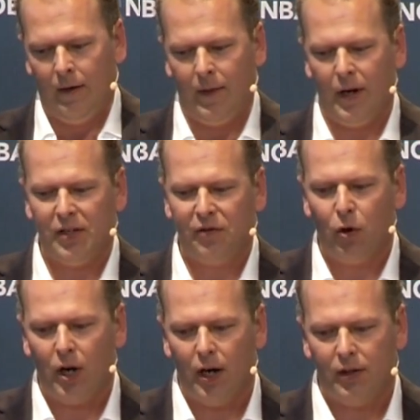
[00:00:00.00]
Now there's 4
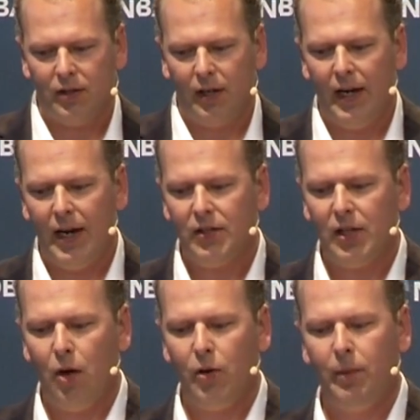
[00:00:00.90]
cars, the DS,
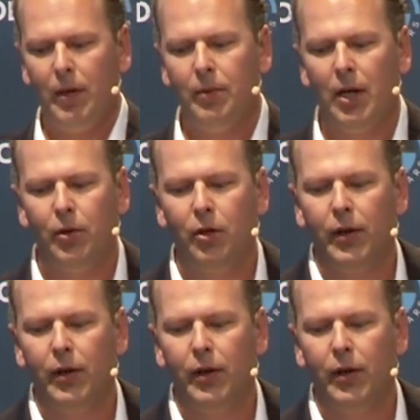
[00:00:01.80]
Audi, BMW,